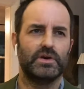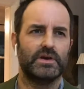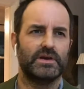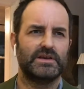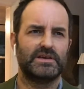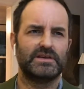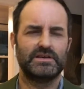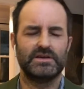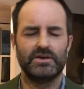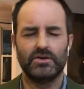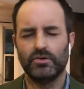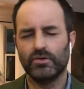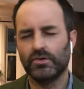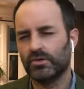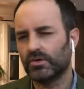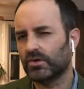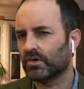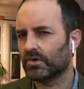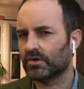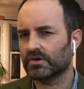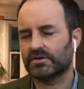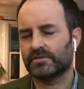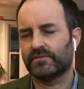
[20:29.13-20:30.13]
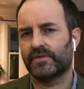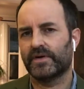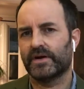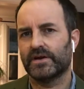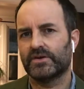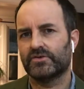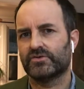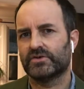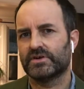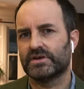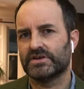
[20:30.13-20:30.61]
looked very
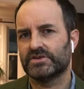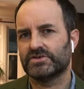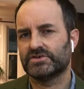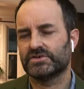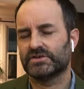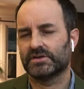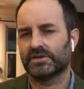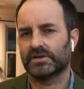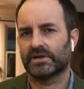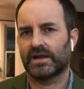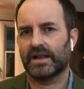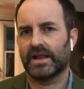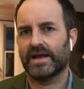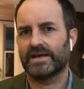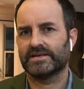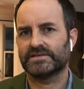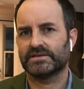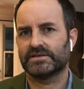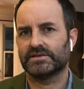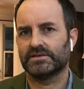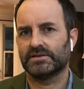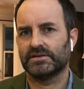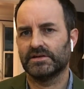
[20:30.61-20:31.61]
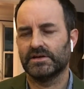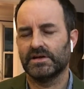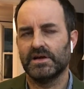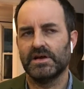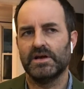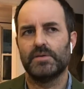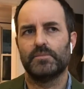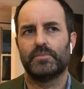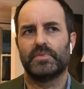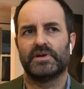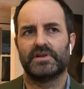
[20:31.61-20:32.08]
traditional and classical,
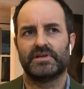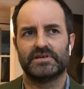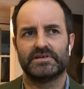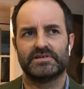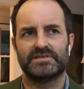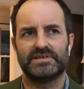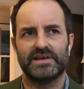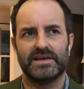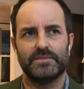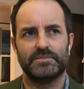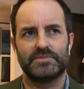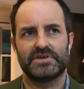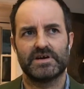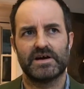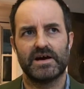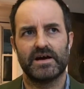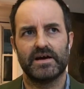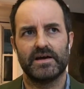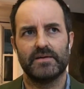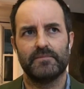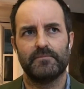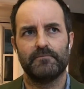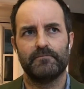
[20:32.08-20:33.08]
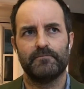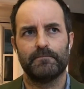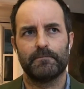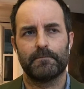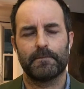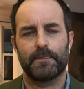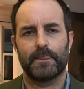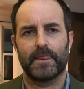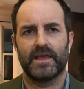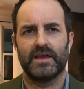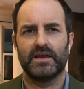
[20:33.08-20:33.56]
but at the same time,
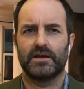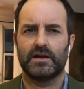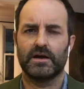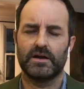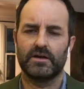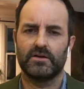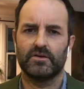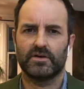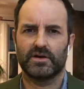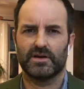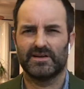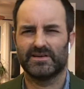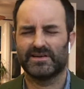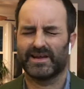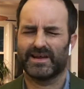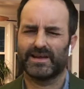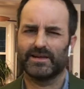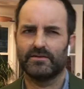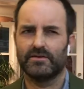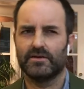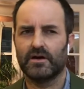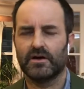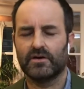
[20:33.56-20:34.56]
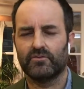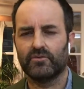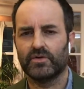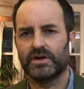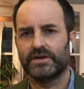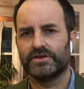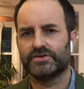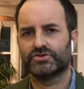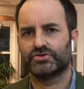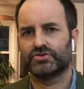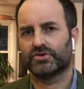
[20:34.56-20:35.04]
you kind of look at it like not really
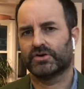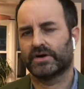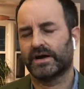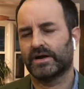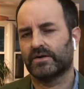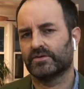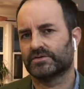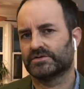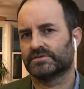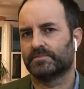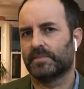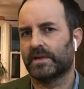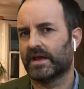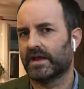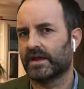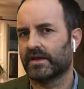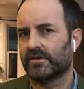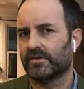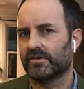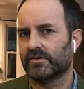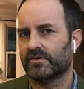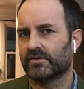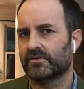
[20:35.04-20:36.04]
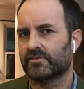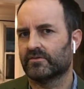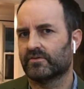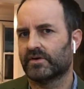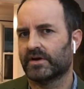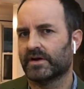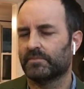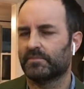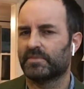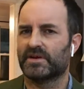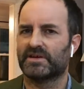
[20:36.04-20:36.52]
sure how it's made, right?
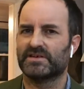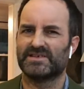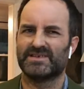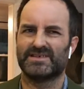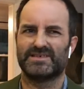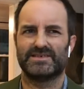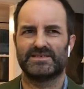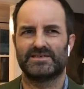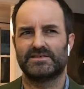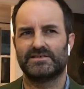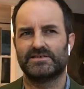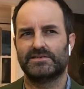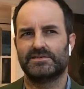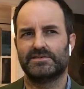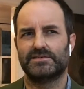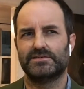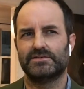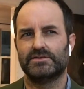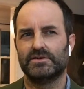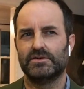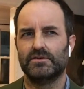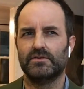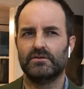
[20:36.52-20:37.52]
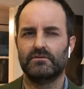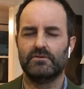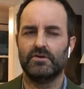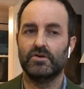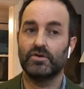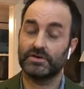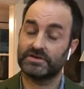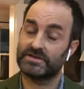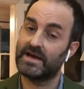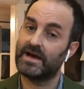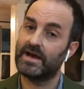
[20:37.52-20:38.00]
Because it's looks
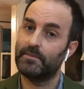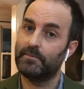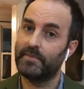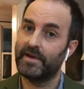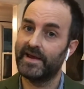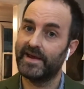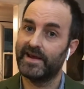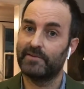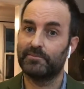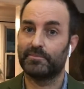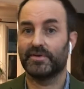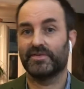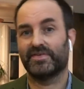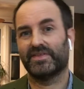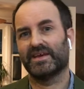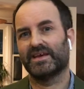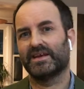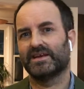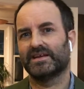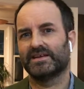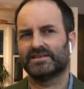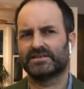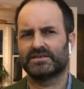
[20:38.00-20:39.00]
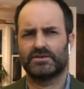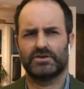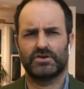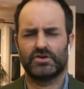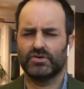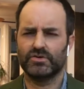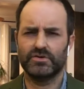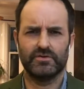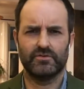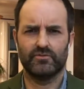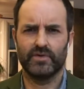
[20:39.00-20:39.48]
handmade, but then it
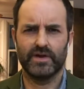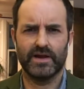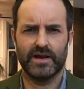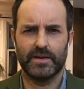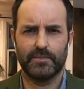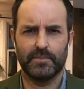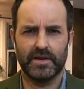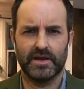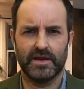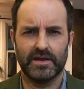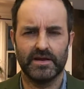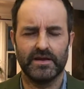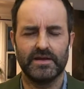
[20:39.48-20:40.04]
couldn't really be.